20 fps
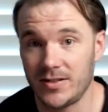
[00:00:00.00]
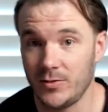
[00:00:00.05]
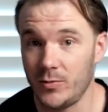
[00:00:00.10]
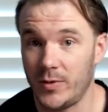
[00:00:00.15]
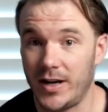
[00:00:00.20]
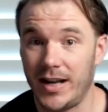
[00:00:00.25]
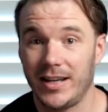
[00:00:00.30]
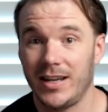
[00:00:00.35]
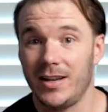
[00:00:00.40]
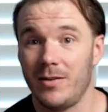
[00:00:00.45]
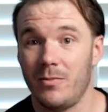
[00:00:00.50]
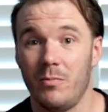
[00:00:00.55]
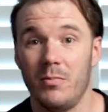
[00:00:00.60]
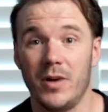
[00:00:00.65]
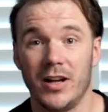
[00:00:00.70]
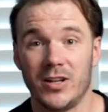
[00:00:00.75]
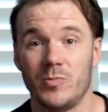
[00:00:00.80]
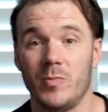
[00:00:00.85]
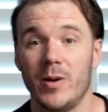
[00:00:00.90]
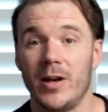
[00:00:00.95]
And when I get
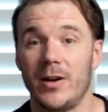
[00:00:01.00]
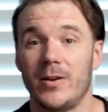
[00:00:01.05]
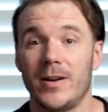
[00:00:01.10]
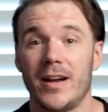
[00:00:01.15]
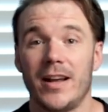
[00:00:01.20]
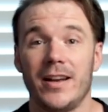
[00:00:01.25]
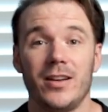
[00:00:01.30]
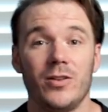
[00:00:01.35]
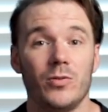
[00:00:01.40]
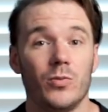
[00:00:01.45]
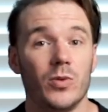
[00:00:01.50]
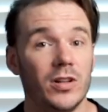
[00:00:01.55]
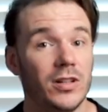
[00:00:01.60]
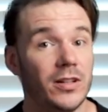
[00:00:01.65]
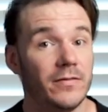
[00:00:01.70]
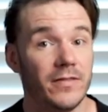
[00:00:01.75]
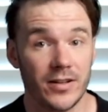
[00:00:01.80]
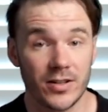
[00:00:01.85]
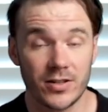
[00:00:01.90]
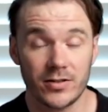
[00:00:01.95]
much better at it, we'll
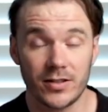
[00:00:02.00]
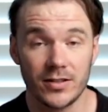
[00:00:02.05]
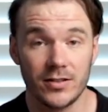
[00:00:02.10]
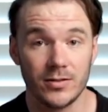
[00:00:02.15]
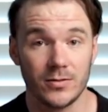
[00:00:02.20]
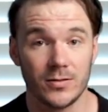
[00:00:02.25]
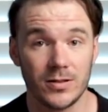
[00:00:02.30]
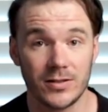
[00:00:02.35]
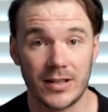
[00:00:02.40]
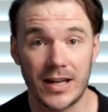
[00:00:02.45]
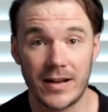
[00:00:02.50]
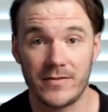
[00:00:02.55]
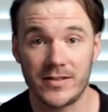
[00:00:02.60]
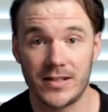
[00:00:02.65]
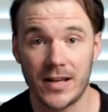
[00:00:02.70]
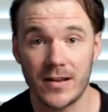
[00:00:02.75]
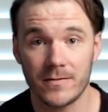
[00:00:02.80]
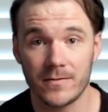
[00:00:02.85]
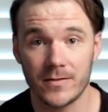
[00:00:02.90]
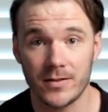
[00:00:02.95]
eventually do a live
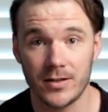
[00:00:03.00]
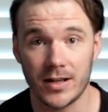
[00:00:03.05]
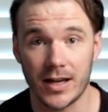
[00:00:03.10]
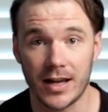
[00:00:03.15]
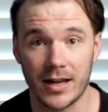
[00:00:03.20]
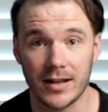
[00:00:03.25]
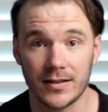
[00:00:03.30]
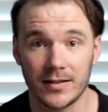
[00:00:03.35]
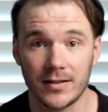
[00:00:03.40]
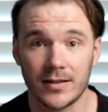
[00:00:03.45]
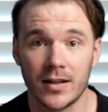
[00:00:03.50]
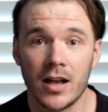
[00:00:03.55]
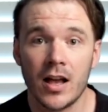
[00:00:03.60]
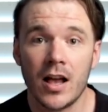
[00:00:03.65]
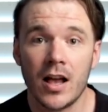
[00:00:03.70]
set for you guys.